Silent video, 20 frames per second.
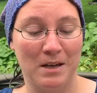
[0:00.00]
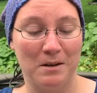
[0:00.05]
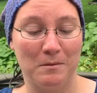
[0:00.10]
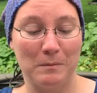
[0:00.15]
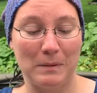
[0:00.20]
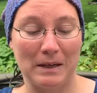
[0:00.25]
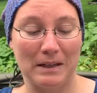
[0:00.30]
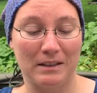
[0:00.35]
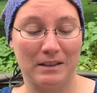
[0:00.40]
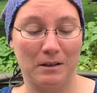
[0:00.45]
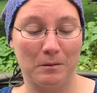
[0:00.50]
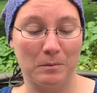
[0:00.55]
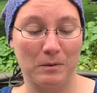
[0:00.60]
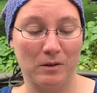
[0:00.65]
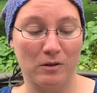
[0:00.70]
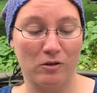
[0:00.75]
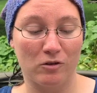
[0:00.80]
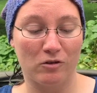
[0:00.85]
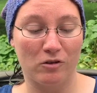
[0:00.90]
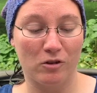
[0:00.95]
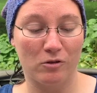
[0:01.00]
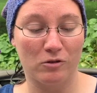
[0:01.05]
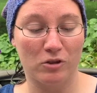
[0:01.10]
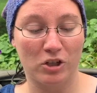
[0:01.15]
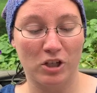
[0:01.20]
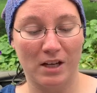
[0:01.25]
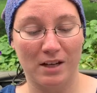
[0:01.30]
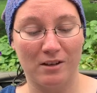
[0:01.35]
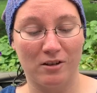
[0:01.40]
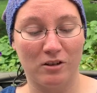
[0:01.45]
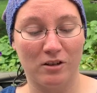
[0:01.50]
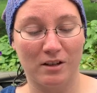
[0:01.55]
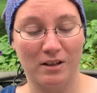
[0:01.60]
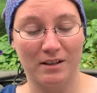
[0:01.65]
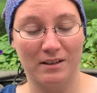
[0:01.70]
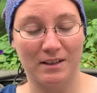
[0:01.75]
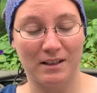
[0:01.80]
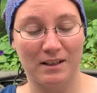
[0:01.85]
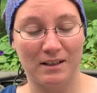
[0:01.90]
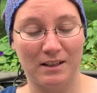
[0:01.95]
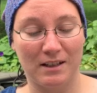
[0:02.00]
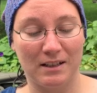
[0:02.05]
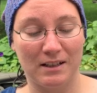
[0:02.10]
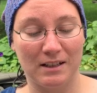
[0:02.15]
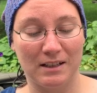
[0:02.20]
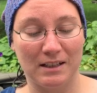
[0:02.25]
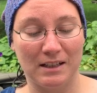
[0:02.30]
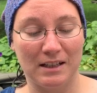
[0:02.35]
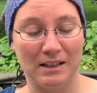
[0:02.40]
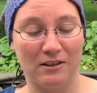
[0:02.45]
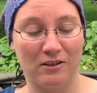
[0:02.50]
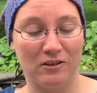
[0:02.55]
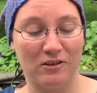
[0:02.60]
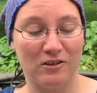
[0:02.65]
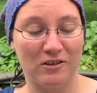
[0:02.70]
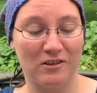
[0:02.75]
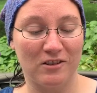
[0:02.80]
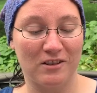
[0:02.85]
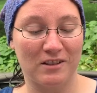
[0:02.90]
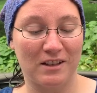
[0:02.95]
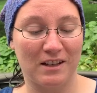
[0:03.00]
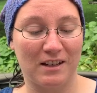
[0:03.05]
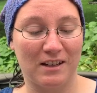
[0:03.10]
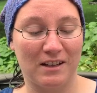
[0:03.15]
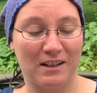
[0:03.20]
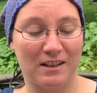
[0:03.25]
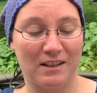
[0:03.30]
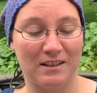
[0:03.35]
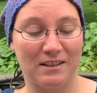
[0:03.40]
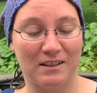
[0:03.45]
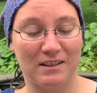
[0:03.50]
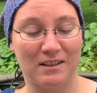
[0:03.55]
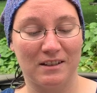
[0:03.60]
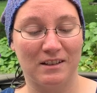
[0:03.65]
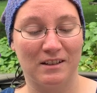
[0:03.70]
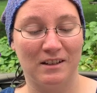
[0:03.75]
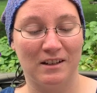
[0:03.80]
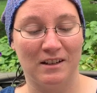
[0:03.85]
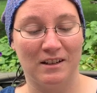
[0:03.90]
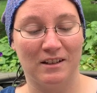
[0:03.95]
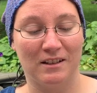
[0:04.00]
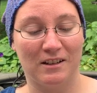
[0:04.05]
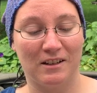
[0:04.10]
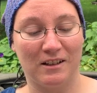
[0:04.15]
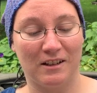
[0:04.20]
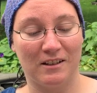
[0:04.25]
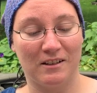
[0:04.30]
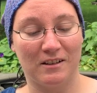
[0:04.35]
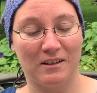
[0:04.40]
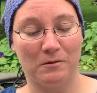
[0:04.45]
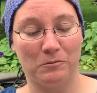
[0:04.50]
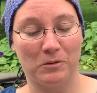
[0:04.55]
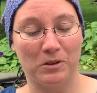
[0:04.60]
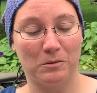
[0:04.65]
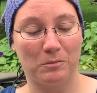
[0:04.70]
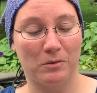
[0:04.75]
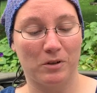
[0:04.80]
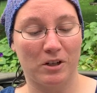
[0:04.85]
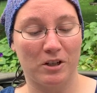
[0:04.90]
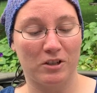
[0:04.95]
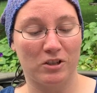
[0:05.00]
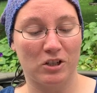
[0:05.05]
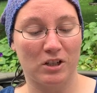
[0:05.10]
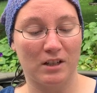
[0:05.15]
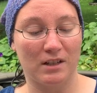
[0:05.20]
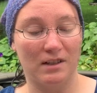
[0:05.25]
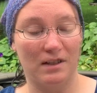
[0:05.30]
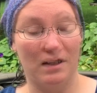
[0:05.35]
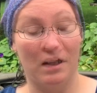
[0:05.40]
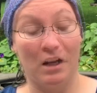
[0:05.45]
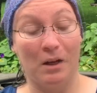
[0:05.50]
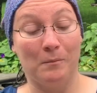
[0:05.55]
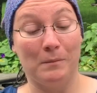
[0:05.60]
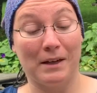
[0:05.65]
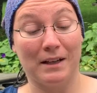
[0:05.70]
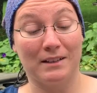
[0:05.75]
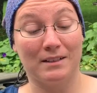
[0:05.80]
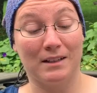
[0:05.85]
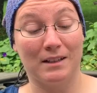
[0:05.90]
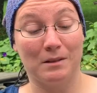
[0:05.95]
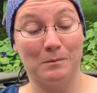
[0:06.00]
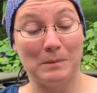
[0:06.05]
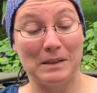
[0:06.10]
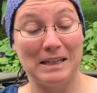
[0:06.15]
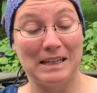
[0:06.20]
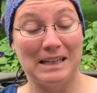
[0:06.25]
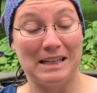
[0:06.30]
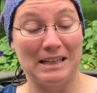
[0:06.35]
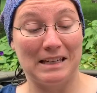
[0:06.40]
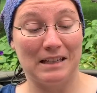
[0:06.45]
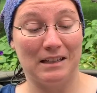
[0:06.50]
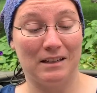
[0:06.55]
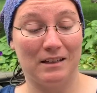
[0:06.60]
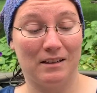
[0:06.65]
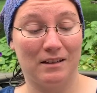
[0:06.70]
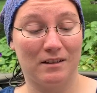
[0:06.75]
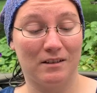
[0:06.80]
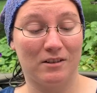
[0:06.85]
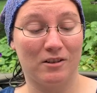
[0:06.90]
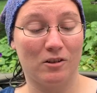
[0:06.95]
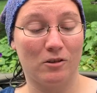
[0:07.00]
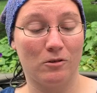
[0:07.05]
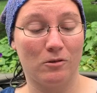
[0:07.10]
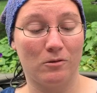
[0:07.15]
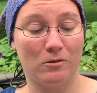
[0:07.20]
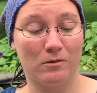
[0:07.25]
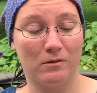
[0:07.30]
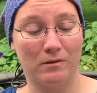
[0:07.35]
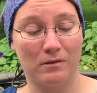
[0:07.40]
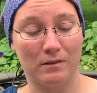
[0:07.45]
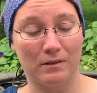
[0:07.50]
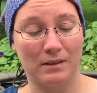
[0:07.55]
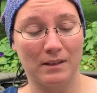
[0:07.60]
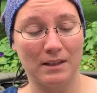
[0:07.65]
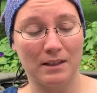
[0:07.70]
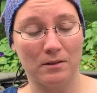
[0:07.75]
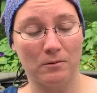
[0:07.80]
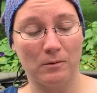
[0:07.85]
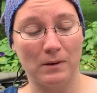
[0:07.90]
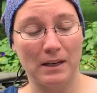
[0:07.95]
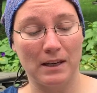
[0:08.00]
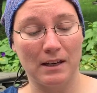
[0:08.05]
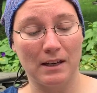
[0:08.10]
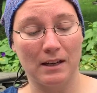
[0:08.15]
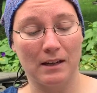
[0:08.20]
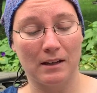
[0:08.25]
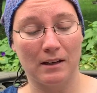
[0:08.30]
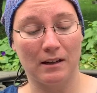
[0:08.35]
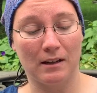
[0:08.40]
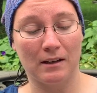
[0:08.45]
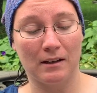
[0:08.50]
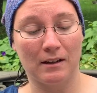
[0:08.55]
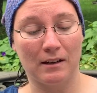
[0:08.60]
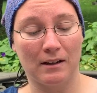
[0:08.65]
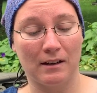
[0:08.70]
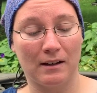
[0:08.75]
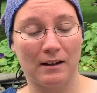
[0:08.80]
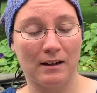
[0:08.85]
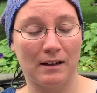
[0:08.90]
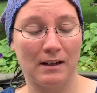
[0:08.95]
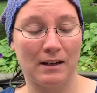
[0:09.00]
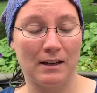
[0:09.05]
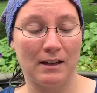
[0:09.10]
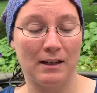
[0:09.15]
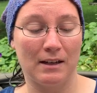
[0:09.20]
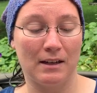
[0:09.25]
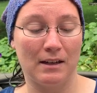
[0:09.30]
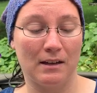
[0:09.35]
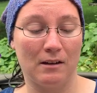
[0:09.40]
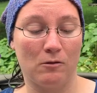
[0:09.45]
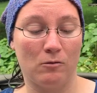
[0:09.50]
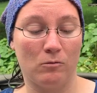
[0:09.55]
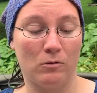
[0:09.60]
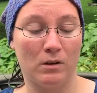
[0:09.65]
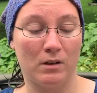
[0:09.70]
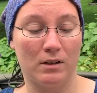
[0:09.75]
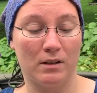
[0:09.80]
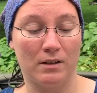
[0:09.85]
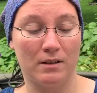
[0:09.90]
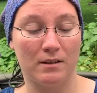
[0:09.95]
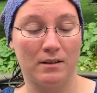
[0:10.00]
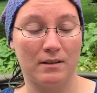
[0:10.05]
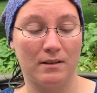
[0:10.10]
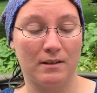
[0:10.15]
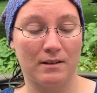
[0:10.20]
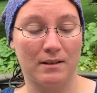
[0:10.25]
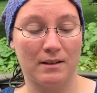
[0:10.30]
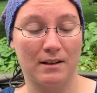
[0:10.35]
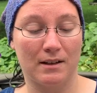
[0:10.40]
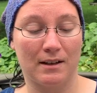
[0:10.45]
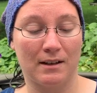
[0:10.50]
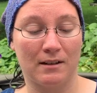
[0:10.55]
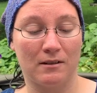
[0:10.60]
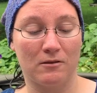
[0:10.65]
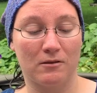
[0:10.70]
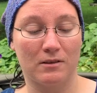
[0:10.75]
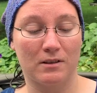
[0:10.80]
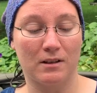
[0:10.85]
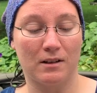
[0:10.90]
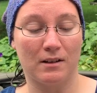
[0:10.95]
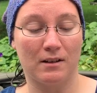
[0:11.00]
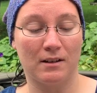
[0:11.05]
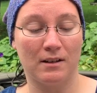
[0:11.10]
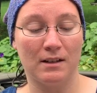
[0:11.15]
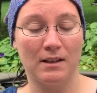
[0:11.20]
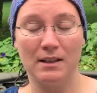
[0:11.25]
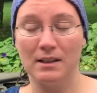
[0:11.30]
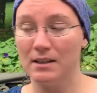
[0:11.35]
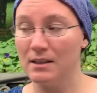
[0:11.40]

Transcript: picked up their crochet hooks and knitting needles and got on with projects. Back to the bee. So this week I was outside